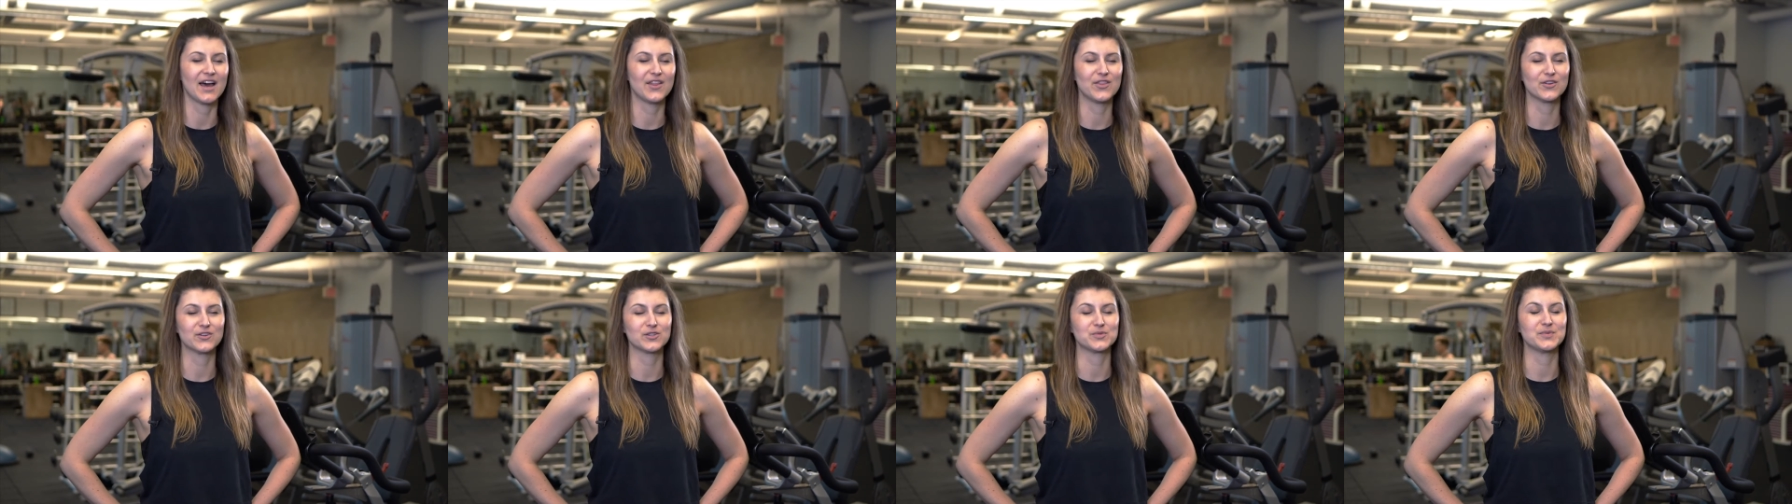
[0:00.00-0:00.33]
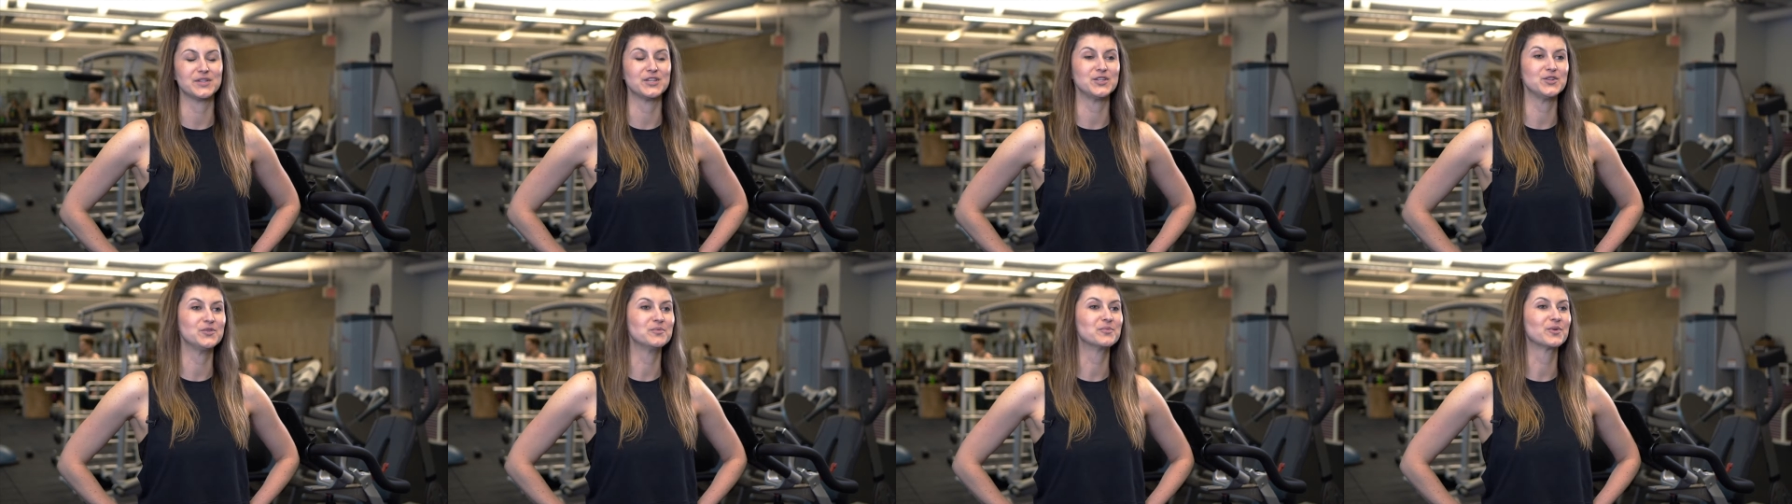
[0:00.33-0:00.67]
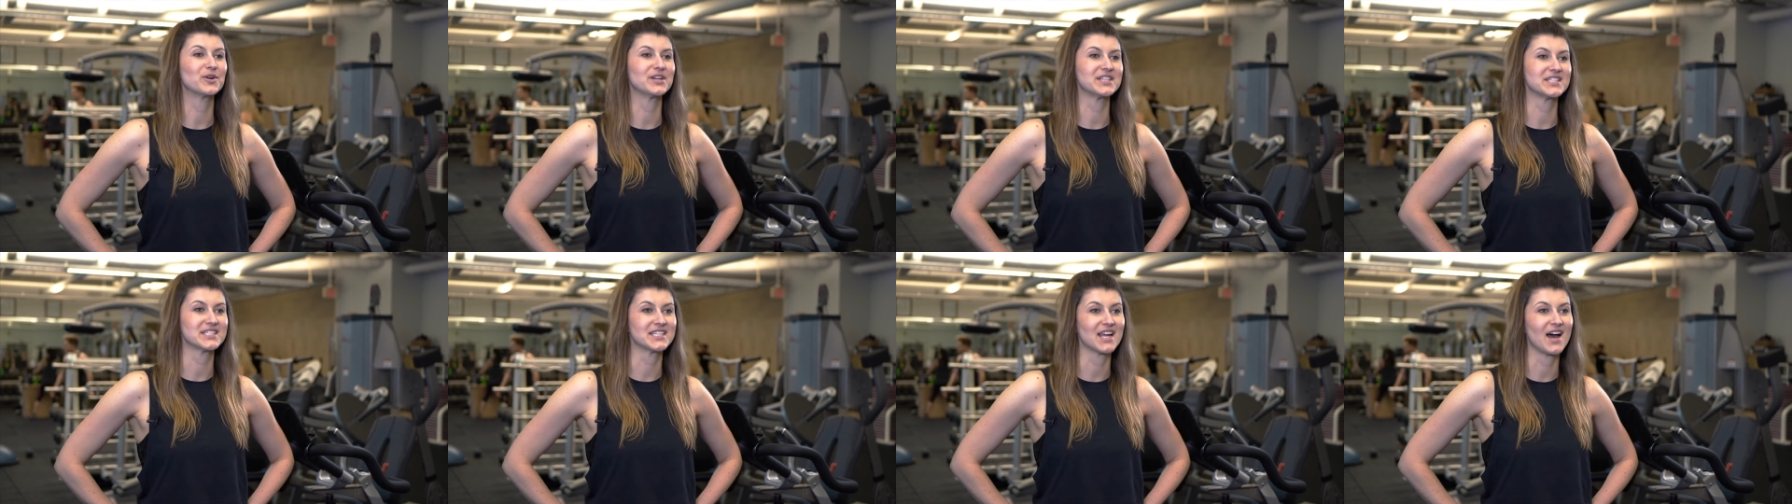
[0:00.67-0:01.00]
There's been
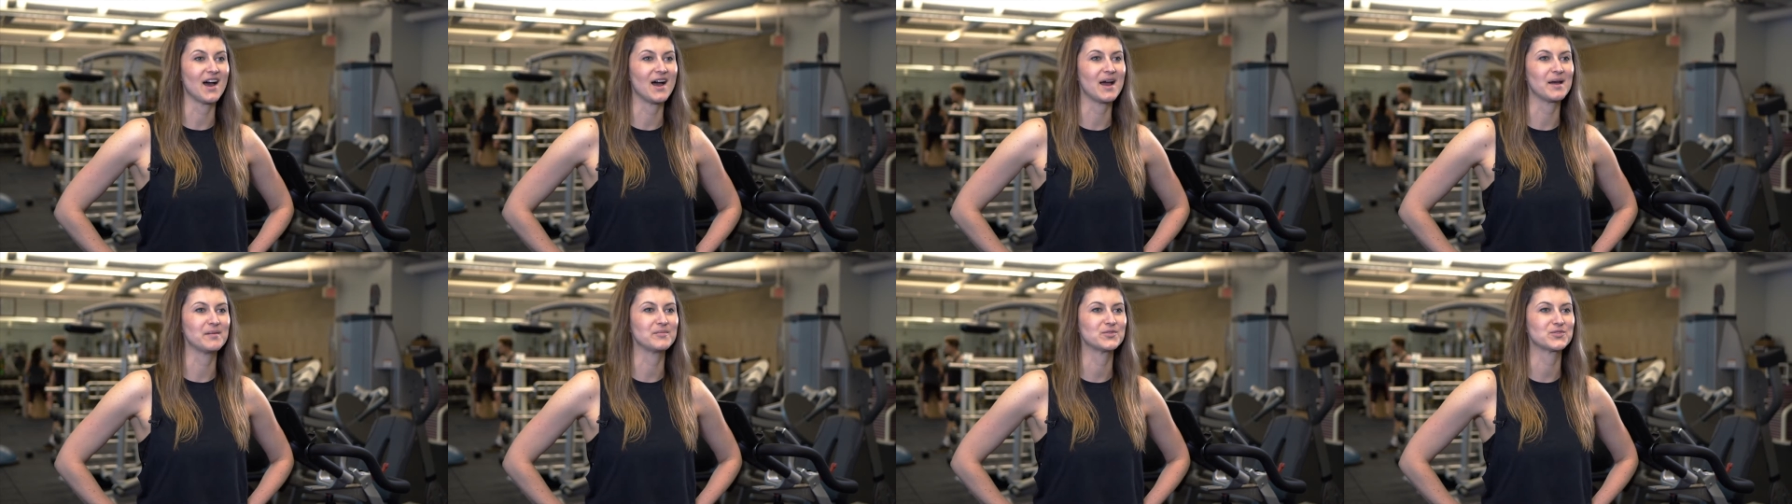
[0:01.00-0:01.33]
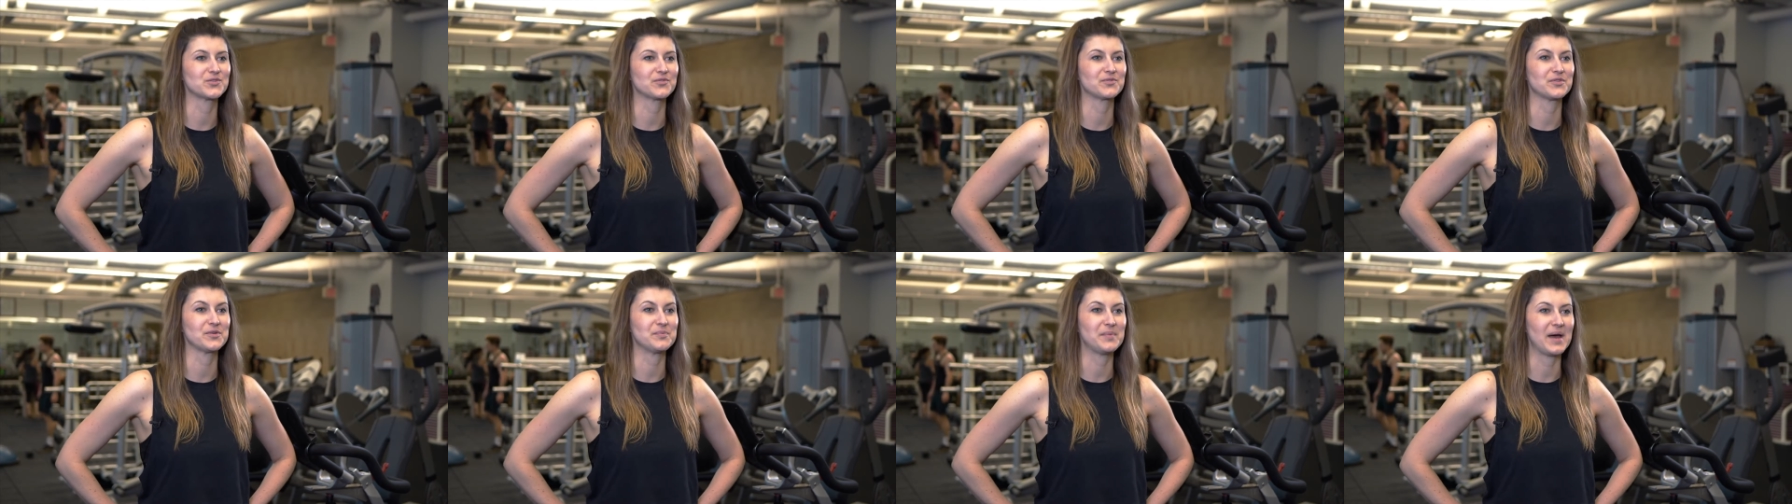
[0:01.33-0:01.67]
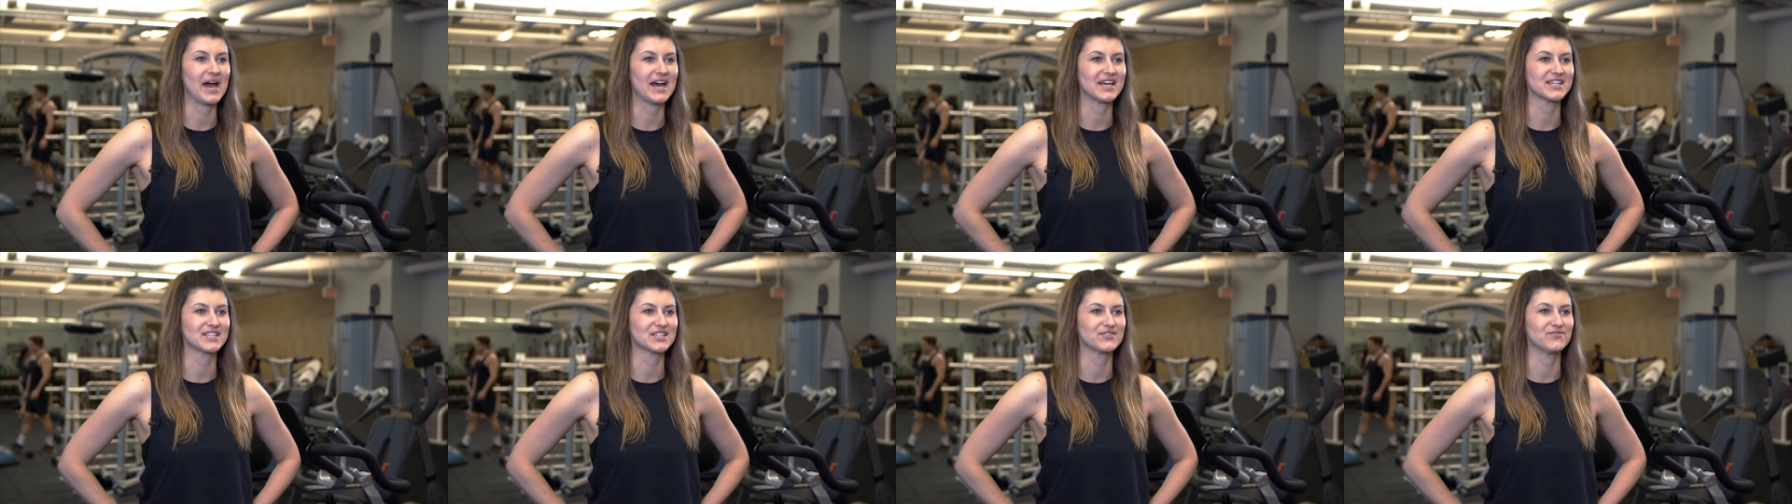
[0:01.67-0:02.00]
numerous times over the
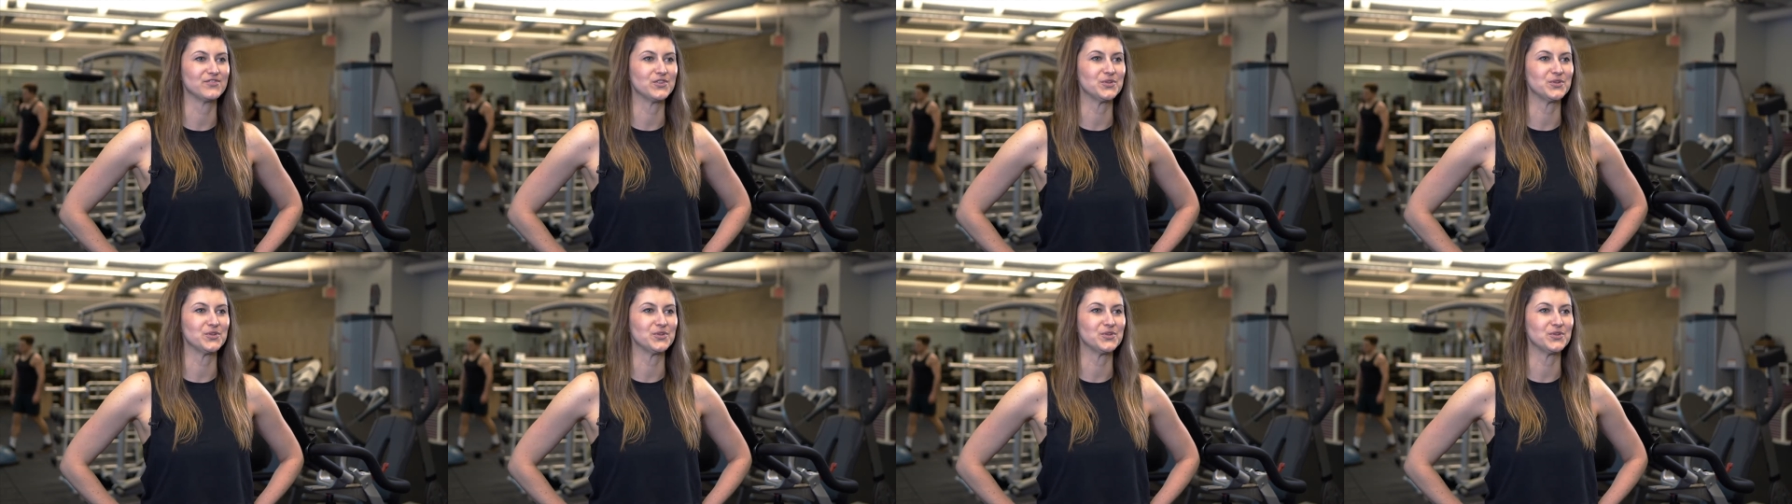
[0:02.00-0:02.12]
past